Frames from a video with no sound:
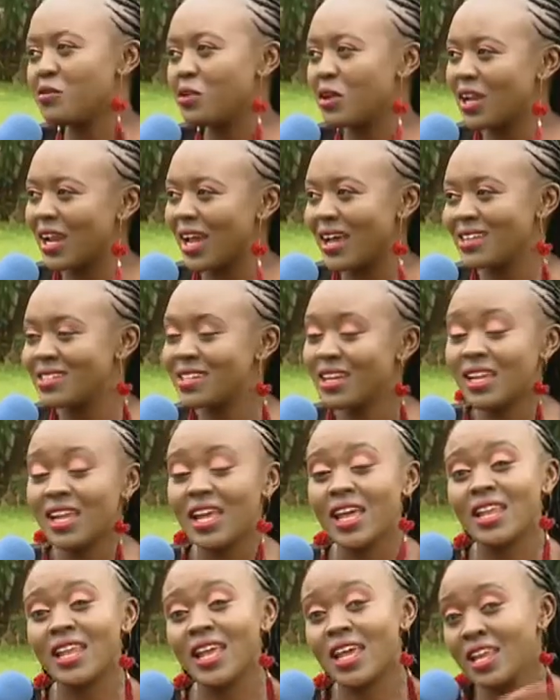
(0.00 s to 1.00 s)
for granted,
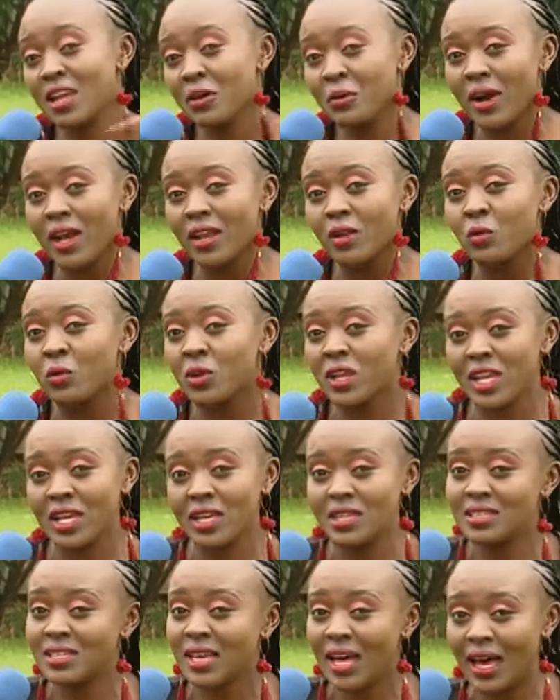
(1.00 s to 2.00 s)
and anyone who
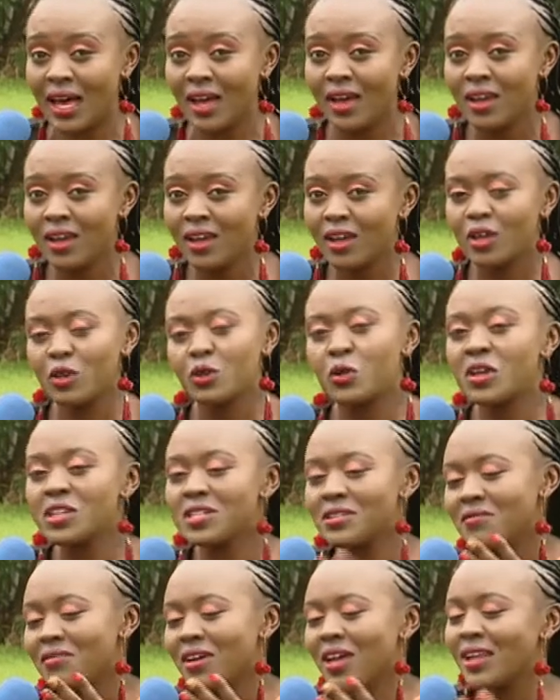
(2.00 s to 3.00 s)
needs her,
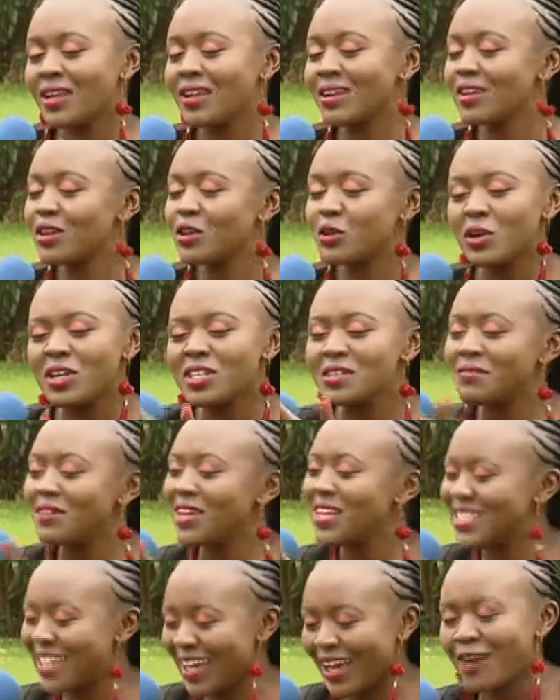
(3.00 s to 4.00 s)
don't
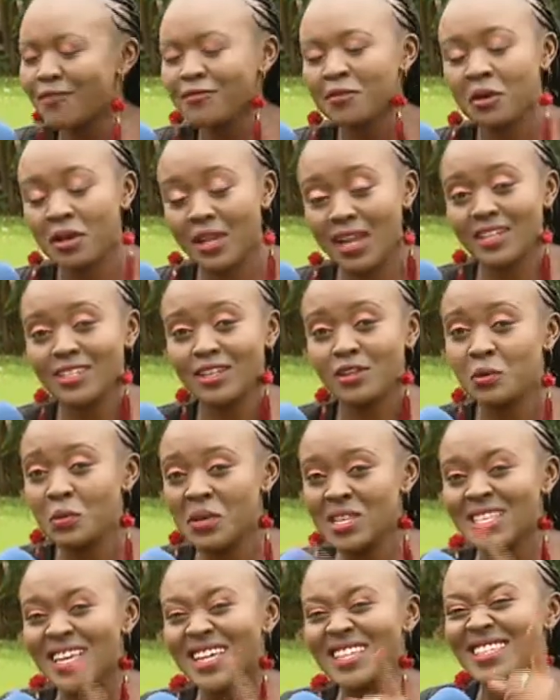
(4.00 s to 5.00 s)
even take her for granted.
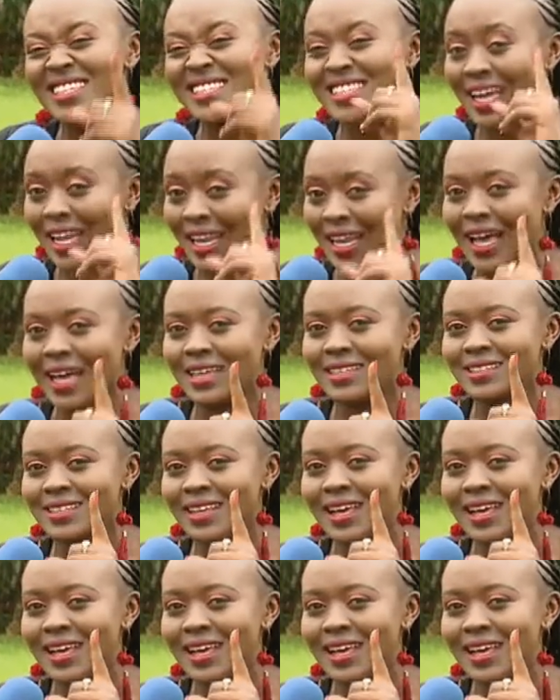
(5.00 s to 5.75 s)
Umesikia, she's a nurse.